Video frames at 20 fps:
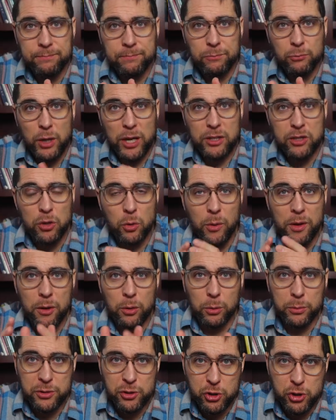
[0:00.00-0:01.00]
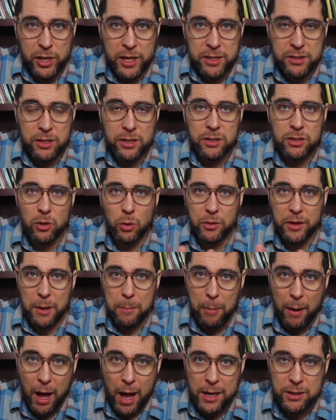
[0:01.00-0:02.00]
right? So whether it was Jesus or the
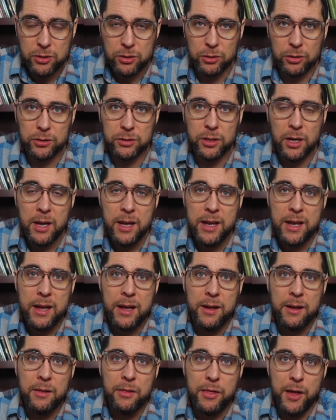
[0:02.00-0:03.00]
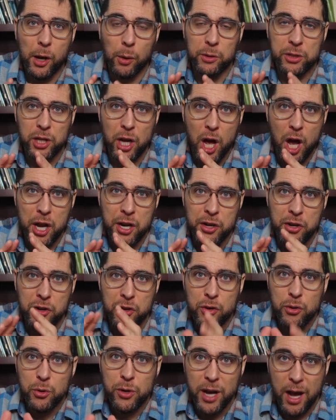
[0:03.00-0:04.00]
apostles, there was a
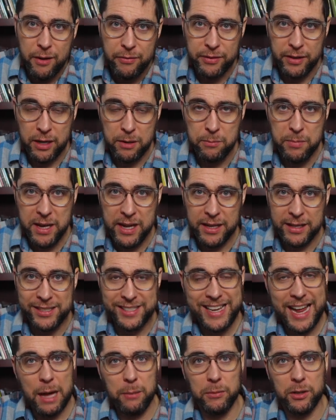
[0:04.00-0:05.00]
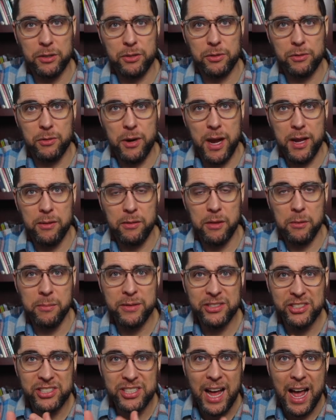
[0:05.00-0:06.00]
new covenant being established, right? The
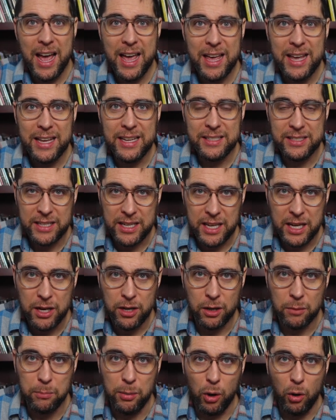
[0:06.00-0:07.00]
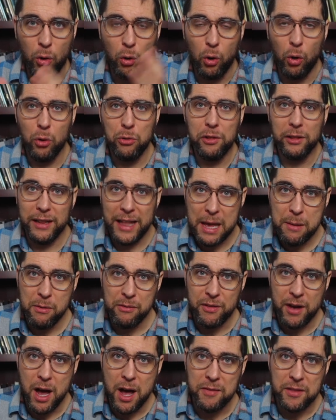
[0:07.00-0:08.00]
Messiah is here. Behold the Lamb of
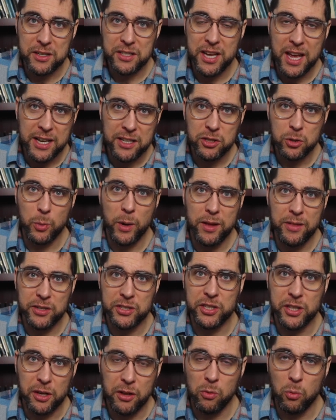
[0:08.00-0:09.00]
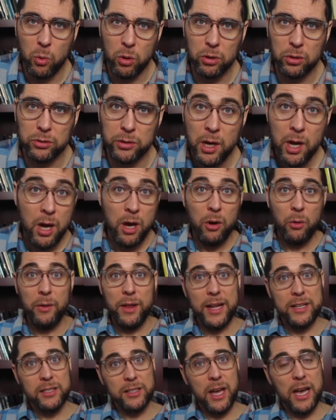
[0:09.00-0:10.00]
God that takes away the sin of the world. Well,
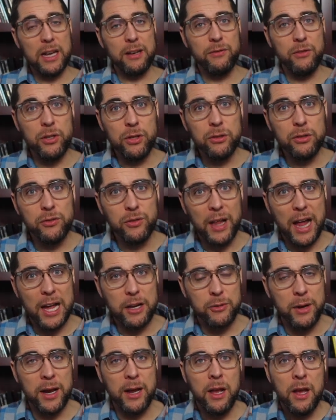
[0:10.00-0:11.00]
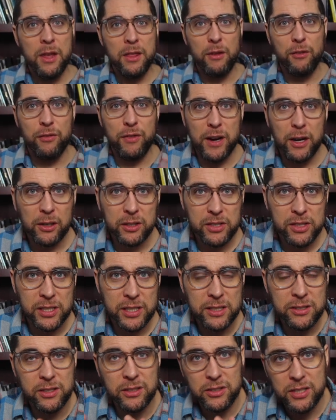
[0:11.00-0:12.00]
that's kind of newsflash, right? The
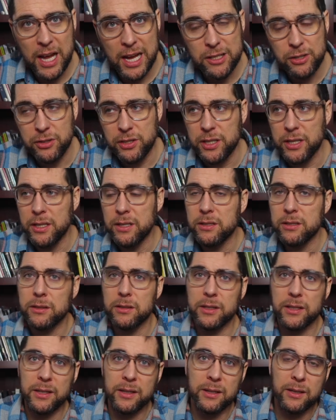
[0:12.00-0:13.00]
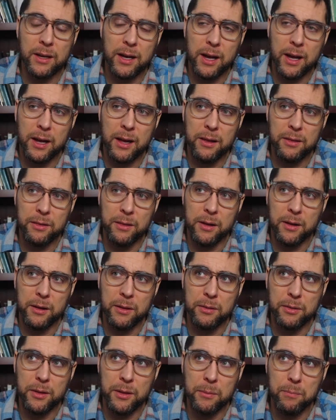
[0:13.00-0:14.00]
Pharisees, the Sadducees, the uh, the
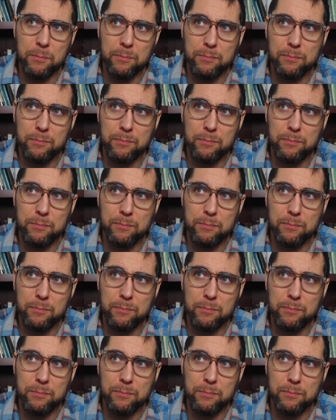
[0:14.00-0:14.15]
the